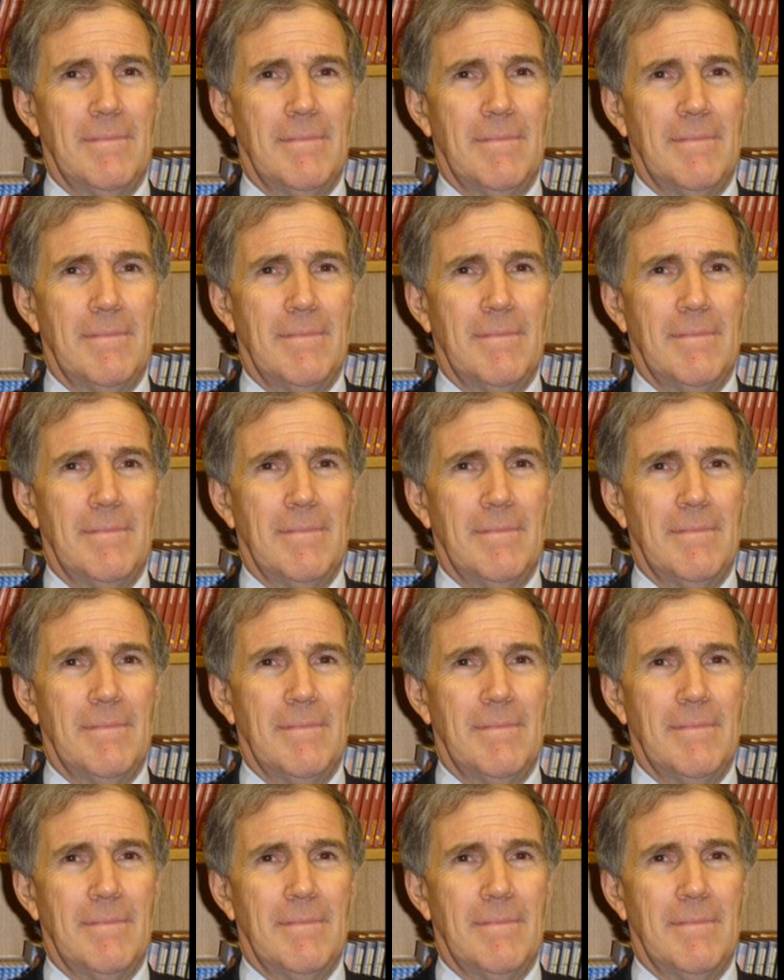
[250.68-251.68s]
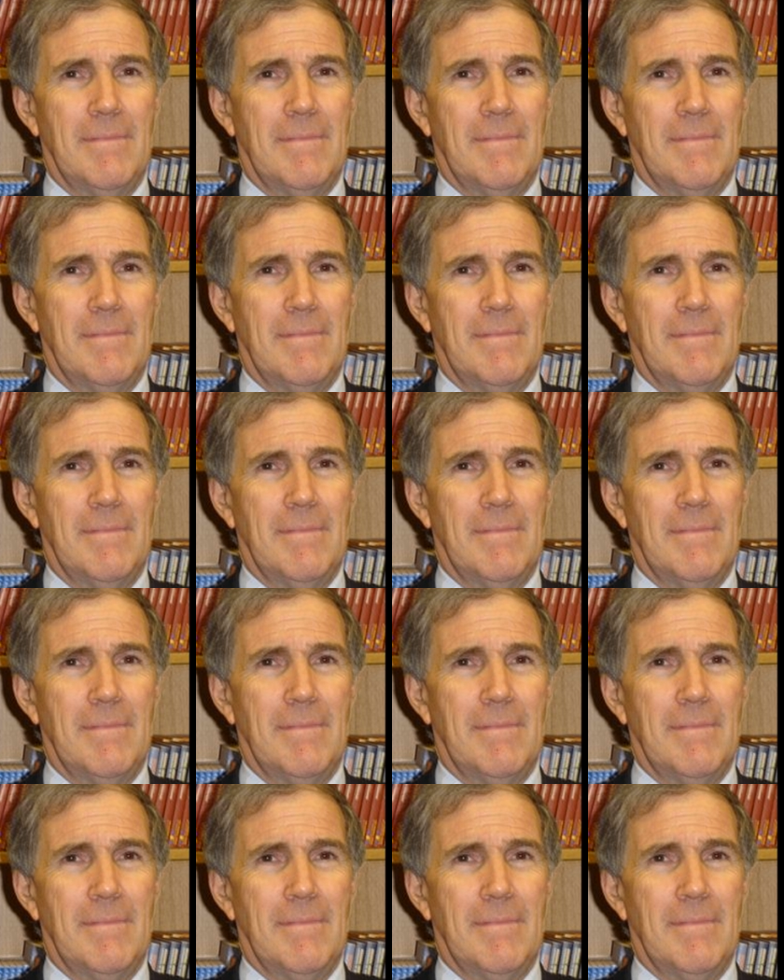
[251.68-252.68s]

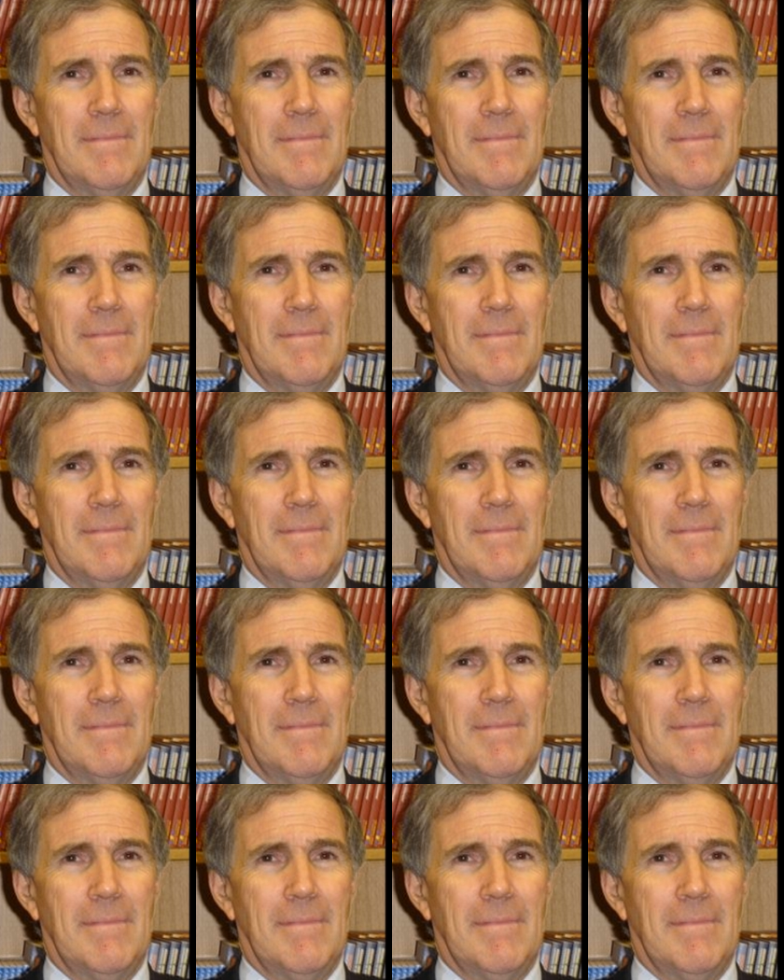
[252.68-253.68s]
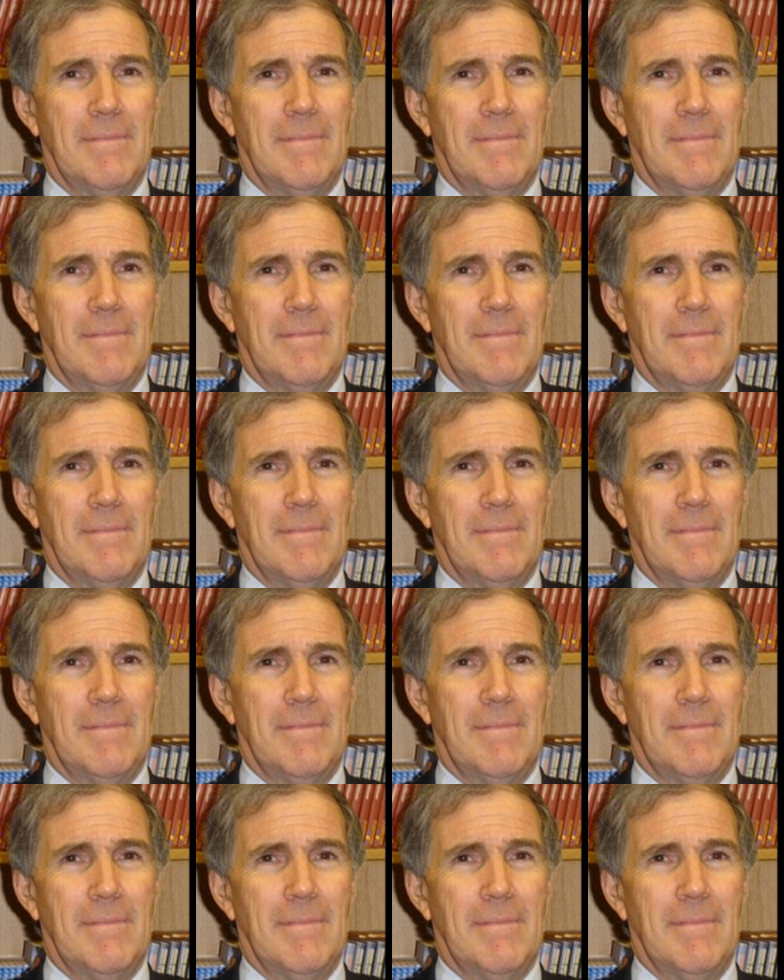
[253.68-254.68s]

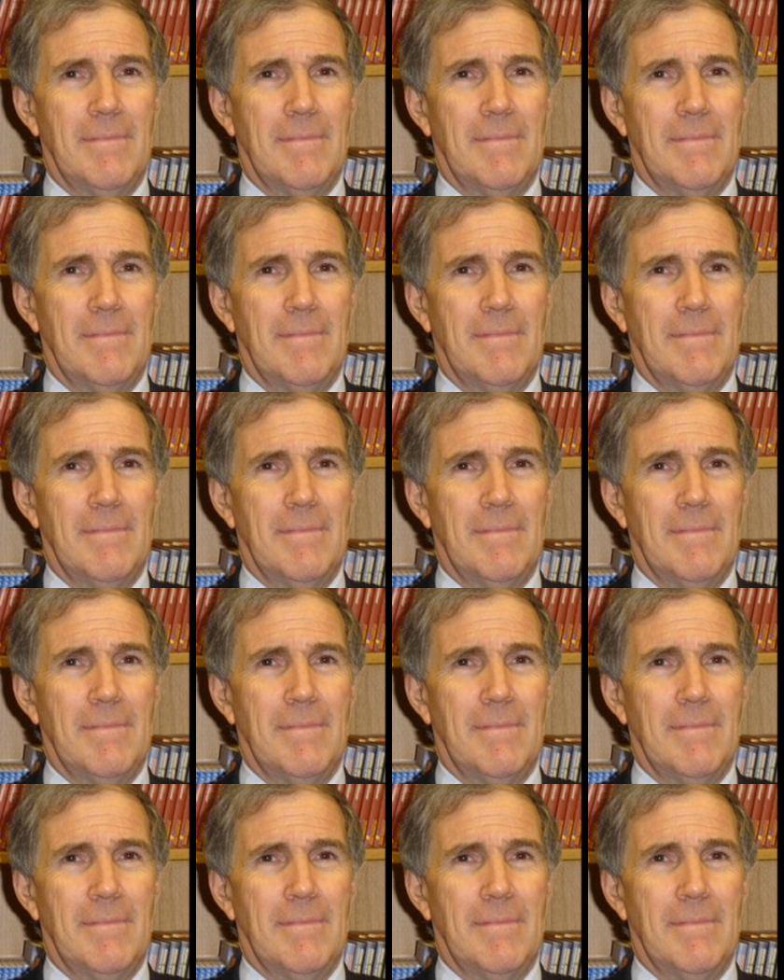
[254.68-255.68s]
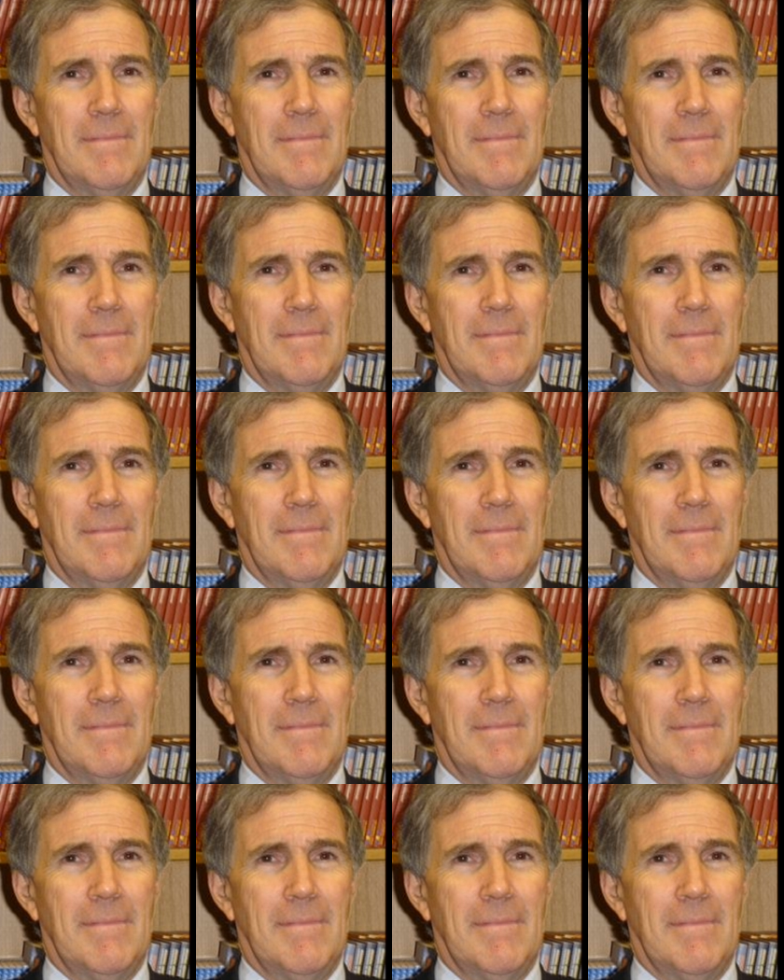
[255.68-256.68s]

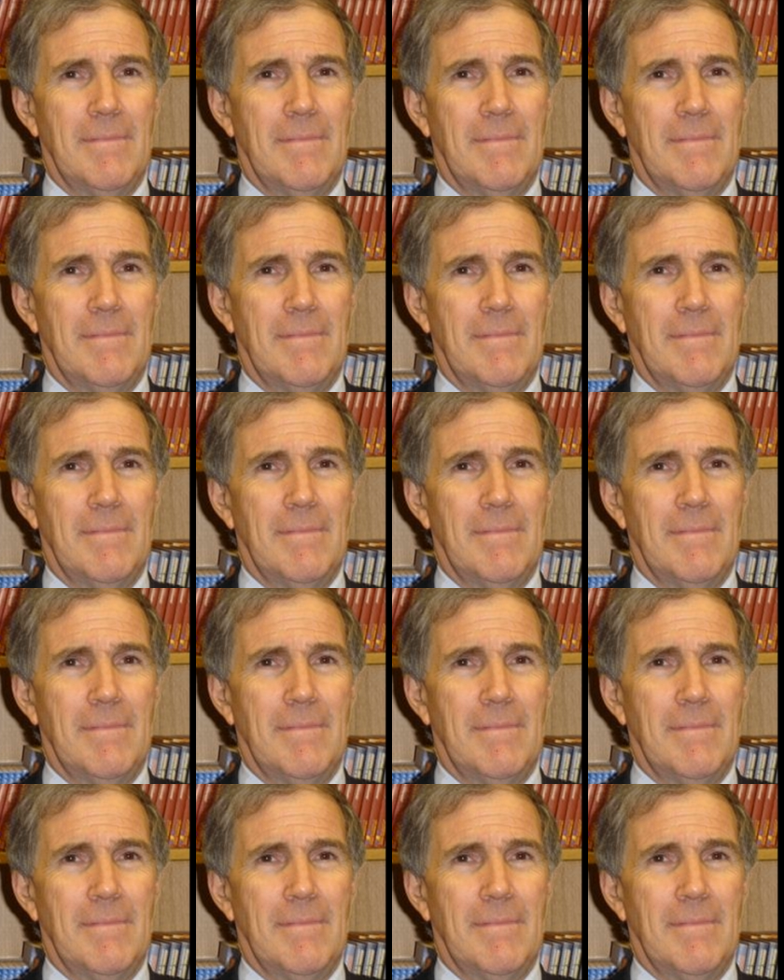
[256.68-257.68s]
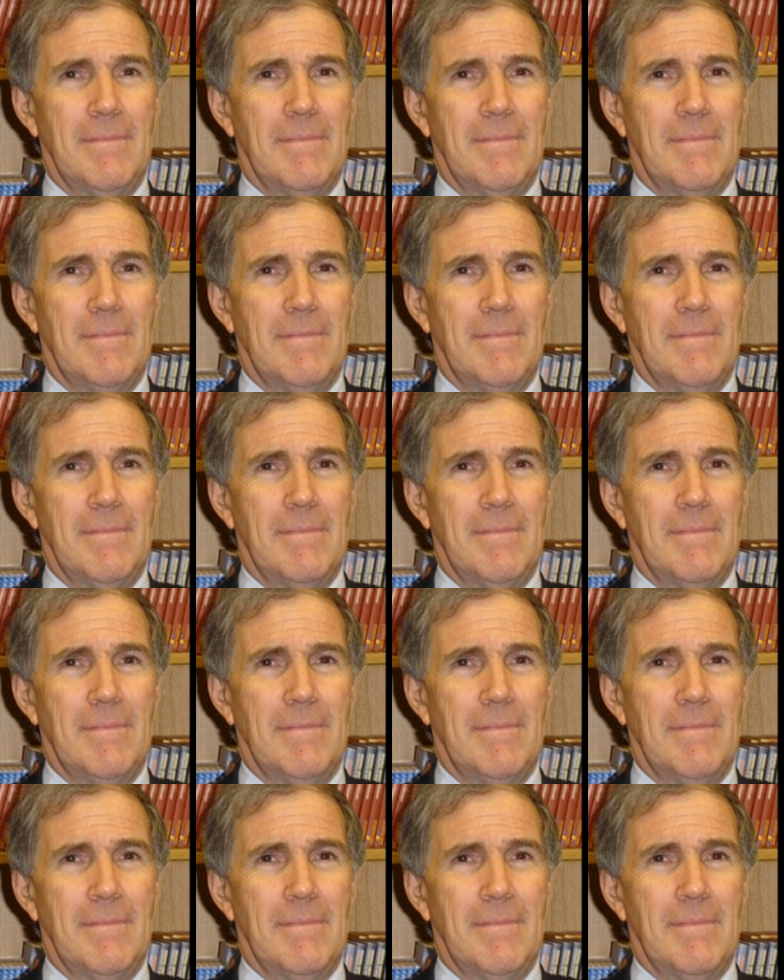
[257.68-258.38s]
This is a still picture; no speech is visible.